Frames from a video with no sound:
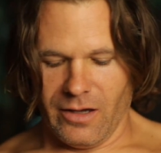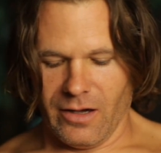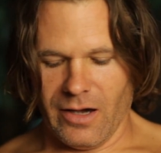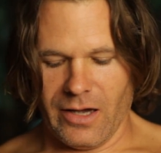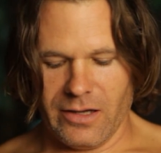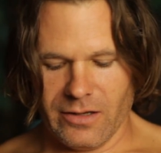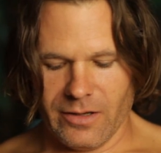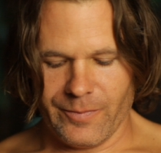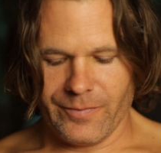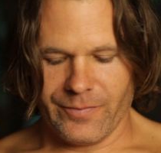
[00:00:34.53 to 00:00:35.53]
a
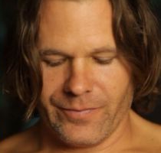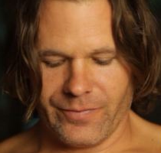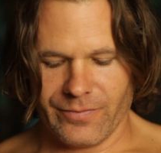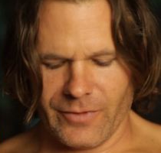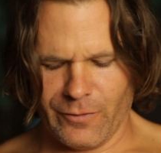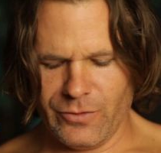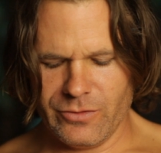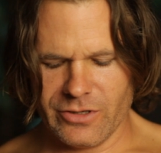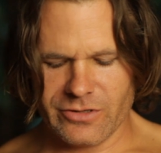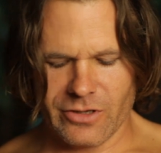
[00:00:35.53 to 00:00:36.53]
few
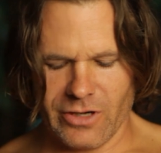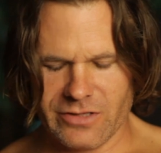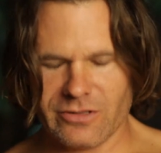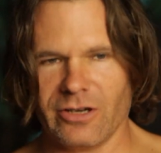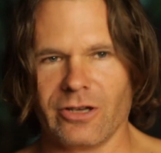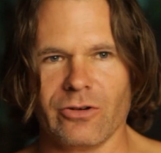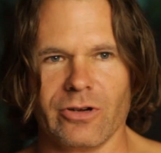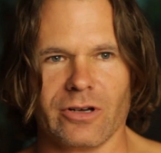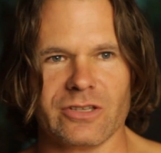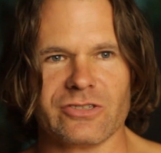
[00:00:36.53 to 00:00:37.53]
years ago I started
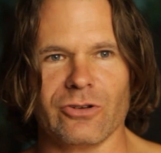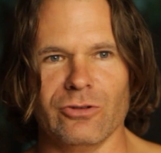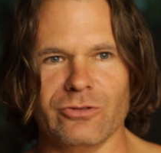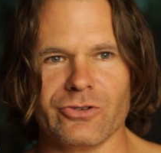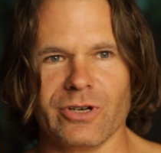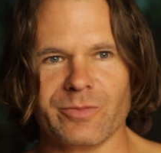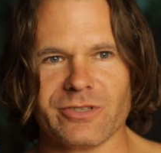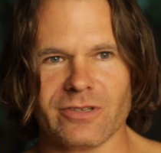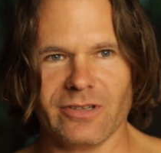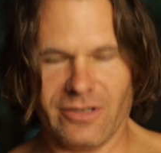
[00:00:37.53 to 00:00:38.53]
going on solo
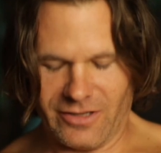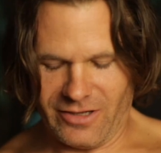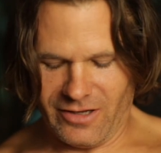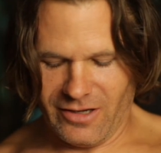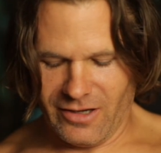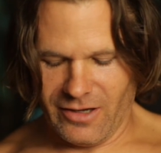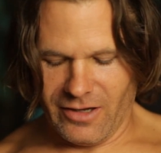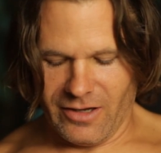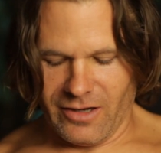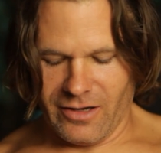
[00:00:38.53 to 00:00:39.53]
trips,
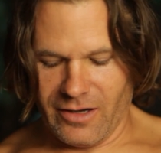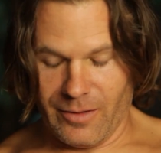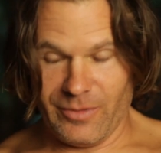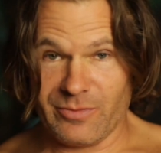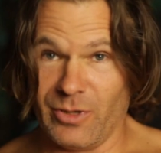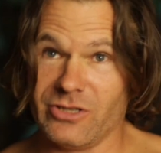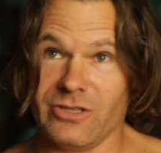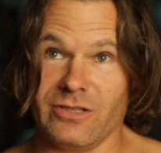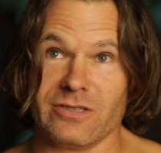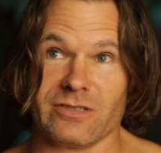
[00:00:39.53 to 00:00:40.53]
as much
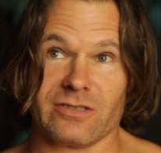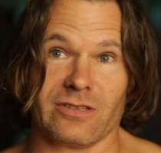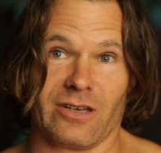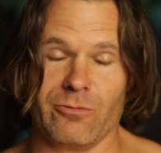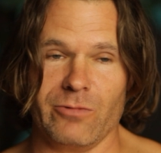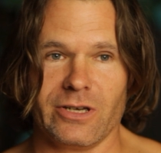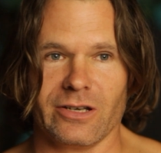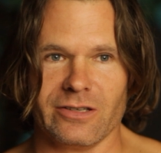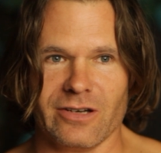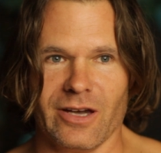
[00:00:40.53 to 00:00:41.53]
as like a week at a
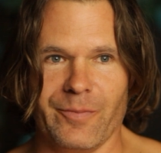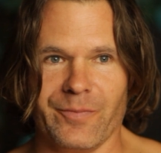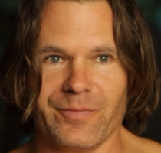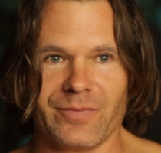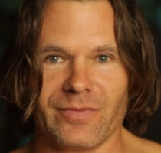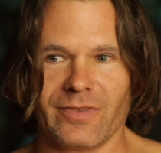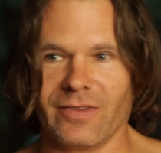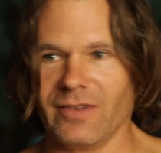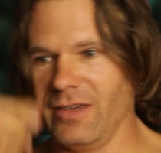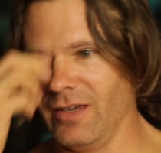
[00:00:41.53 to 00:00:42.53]
time,
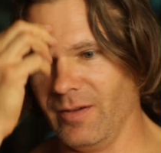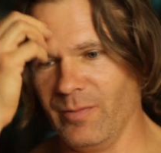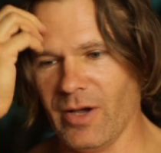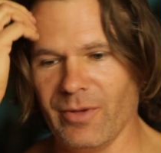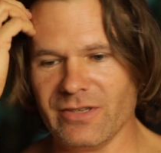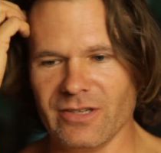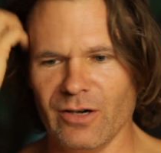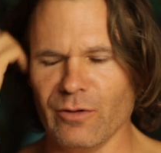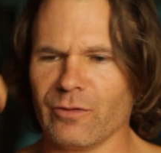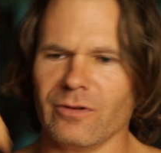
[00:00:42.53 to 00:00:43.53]
and by
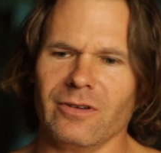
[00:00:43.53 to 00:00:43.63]
myself.